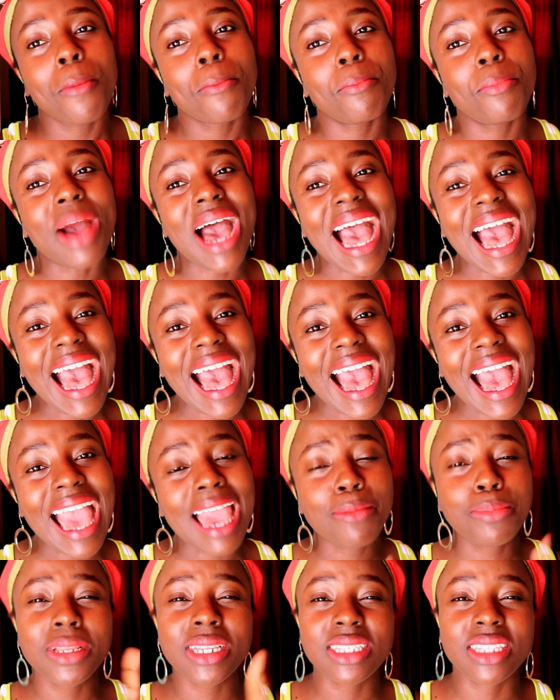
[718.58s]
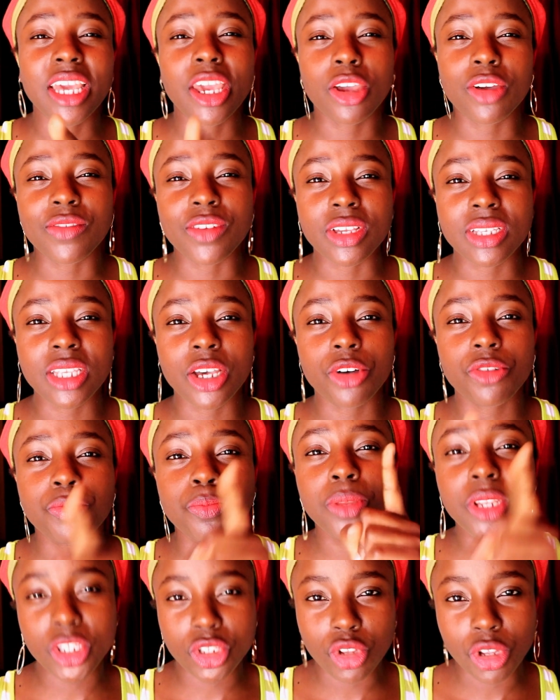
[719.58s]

bye. Please take care of yourself. Please